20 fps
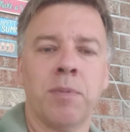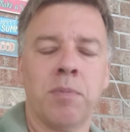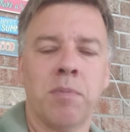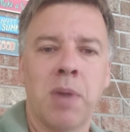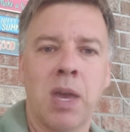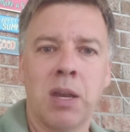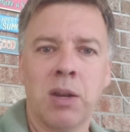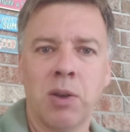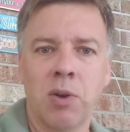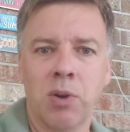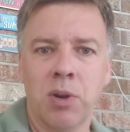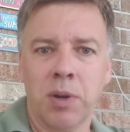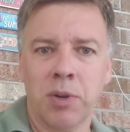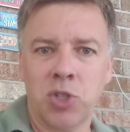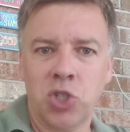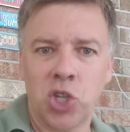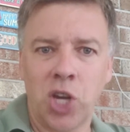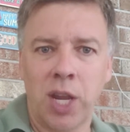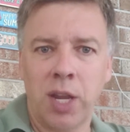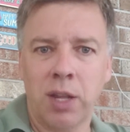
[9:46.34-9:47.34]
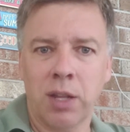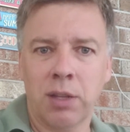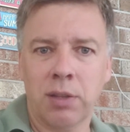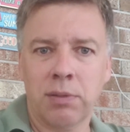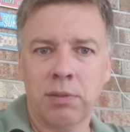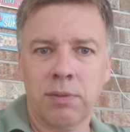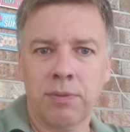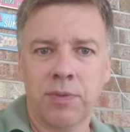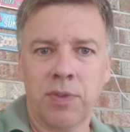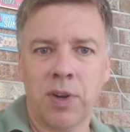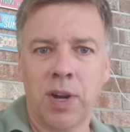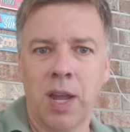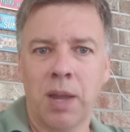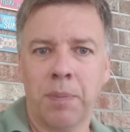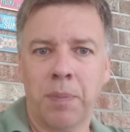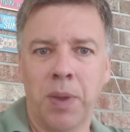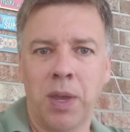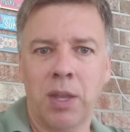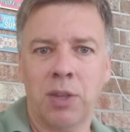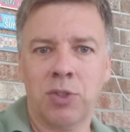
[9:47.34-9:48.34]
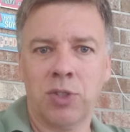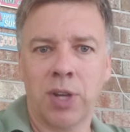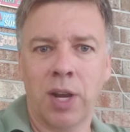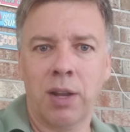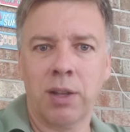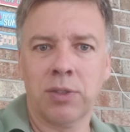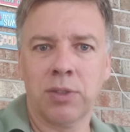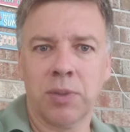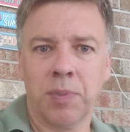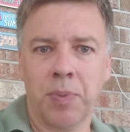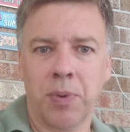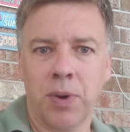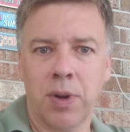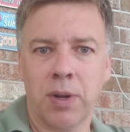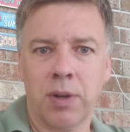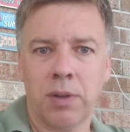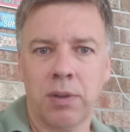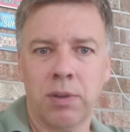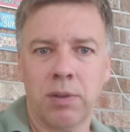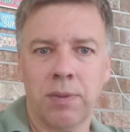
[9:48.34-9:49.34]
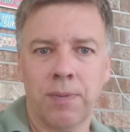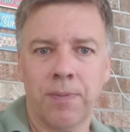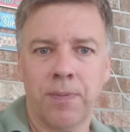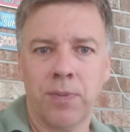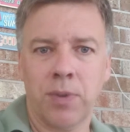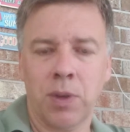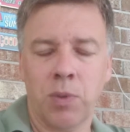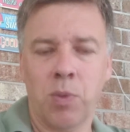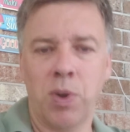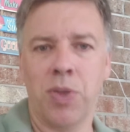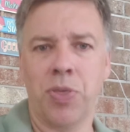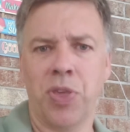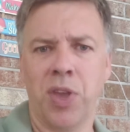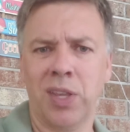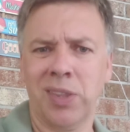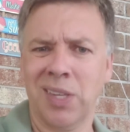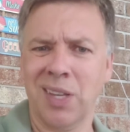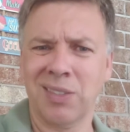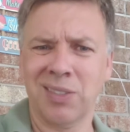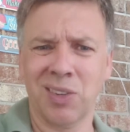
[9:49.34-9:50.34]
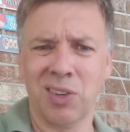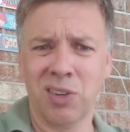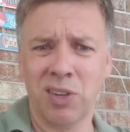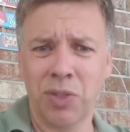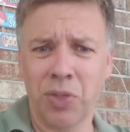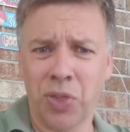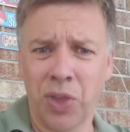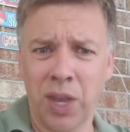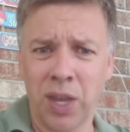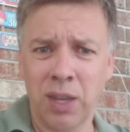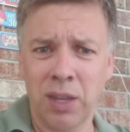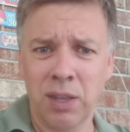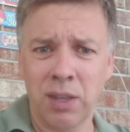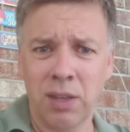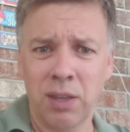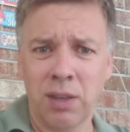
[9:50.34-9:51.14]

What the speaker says: Men go to jail for not paying child support, and we think that's a good thing.